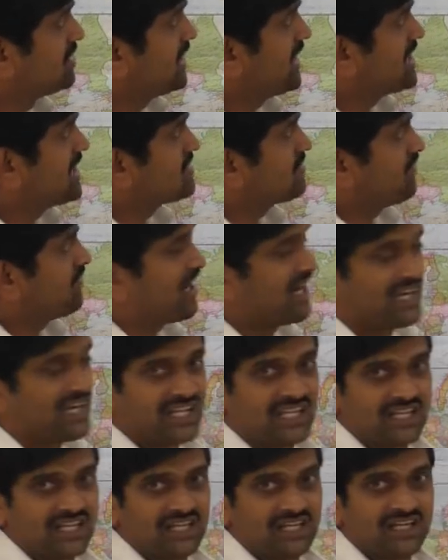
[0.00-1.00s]
that is
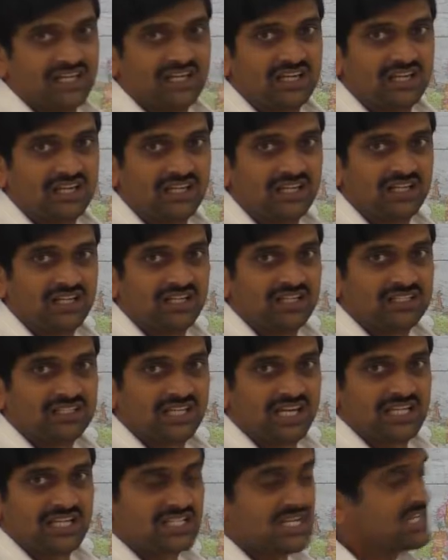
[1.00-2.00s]
water.
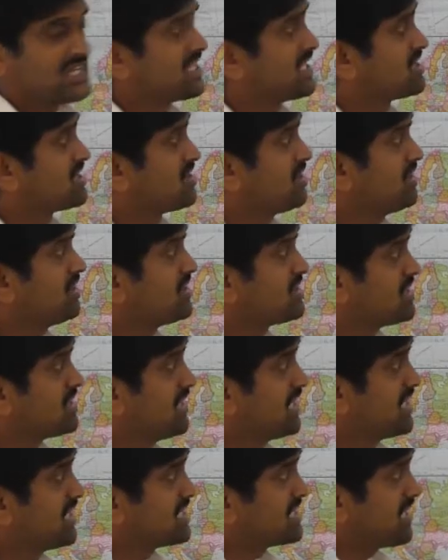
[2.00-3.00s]
Three sides also
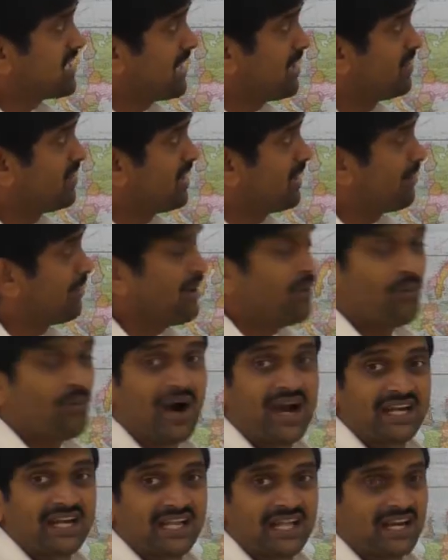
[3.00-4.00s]
it is surrounded by
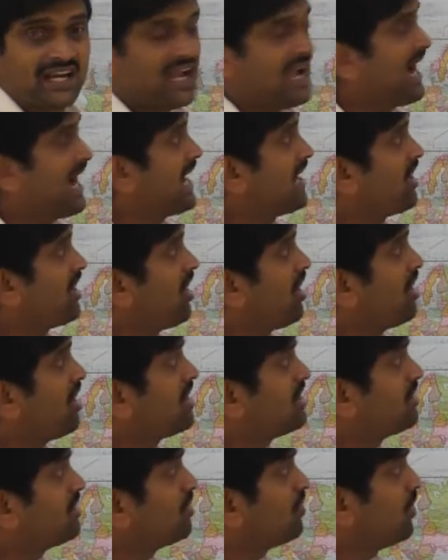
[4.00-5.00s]
water, and
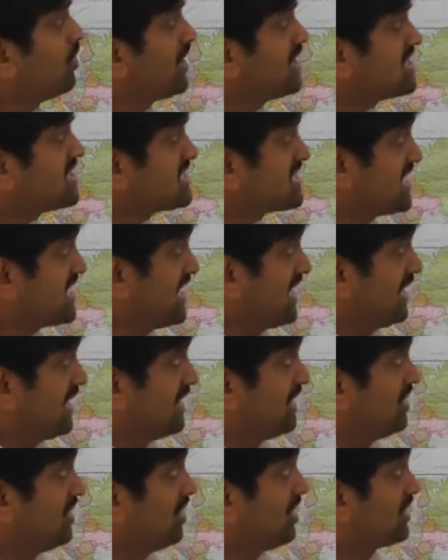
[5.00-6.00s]
on one side,
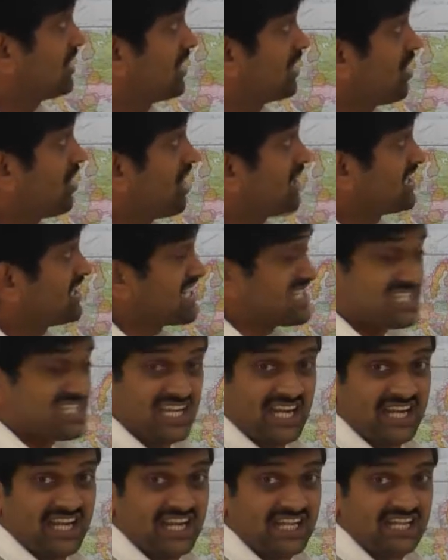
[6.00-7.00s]
on the northern
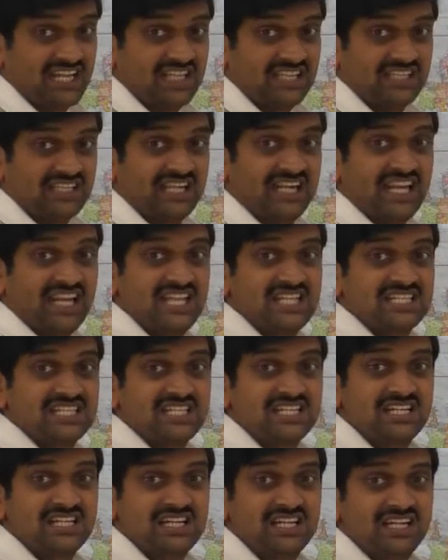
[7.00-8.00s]
side, it
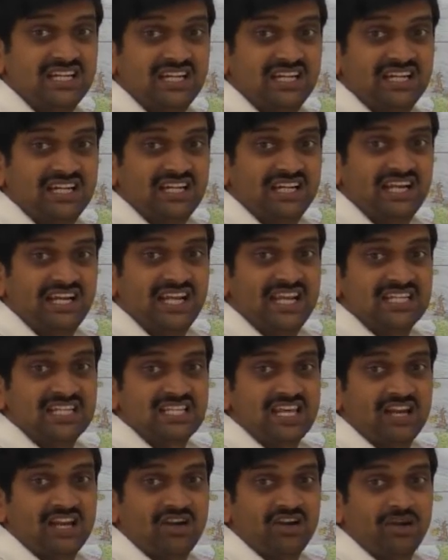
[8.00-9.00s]
is
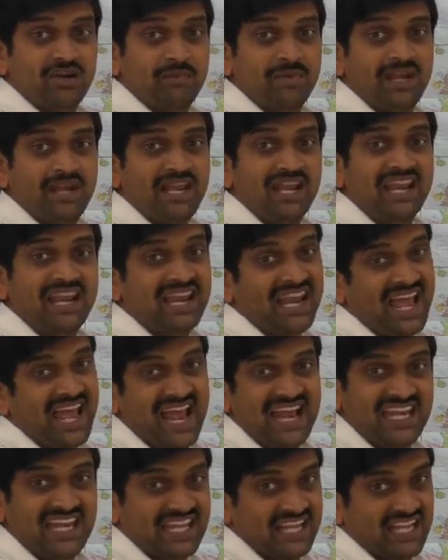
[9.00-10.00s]
surrounded by
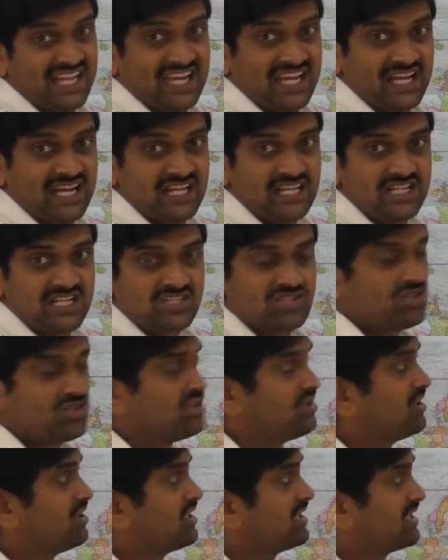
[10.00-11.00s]
land area.
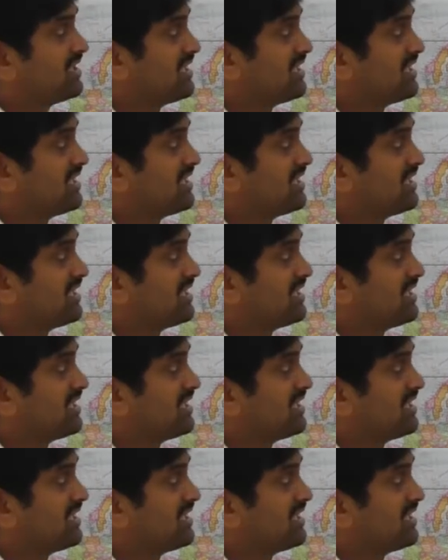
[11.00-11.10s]
So